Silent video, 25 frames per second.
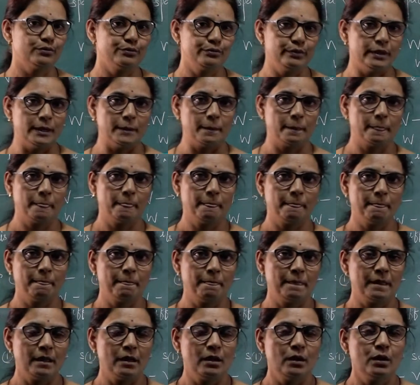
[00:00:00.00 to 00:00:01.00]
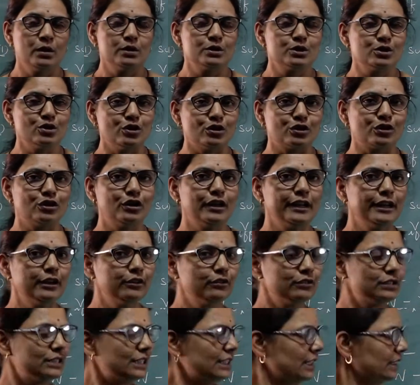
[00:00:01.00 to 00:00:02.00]
V. So according
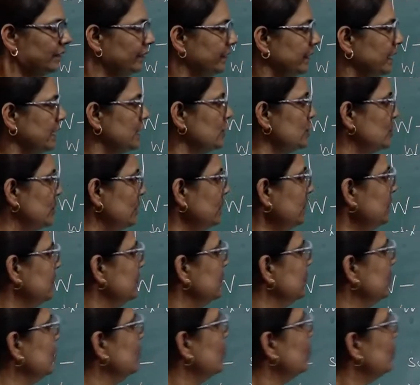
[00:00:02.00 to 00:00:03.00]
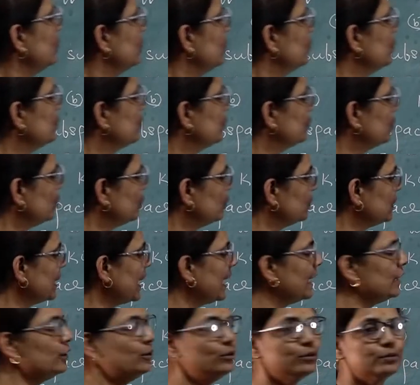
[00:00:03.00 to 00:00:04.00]
to the definition, to prove
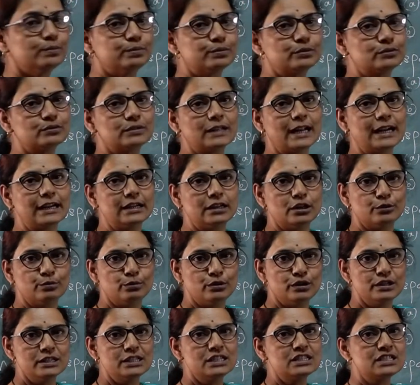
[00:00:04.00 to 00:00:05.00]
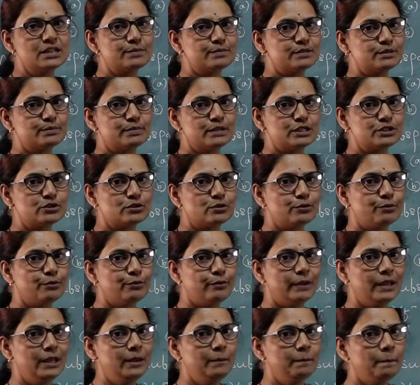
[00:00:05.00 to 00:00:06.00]
that W is a subspace of
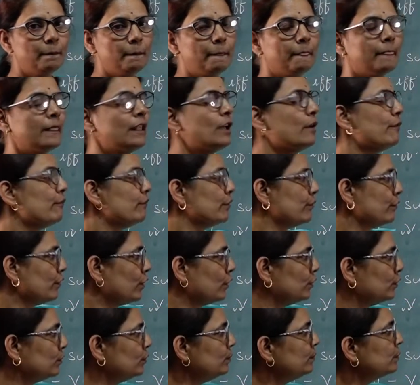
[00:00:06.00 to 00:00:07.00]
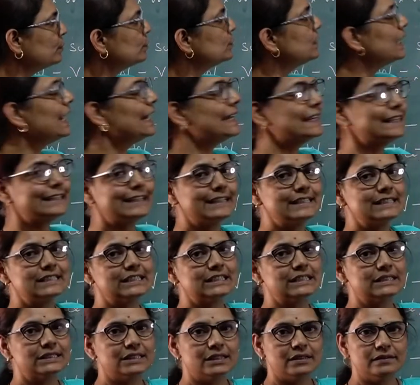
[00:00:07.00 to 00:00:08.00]
V, we want to prove that it is
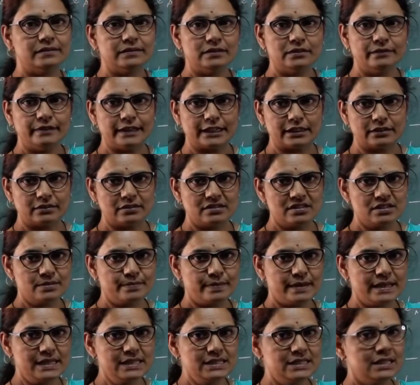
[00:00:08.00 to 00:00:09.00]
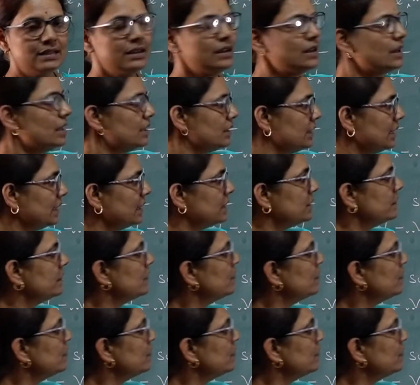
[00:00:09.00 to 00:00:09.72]
itself a vector space, that is we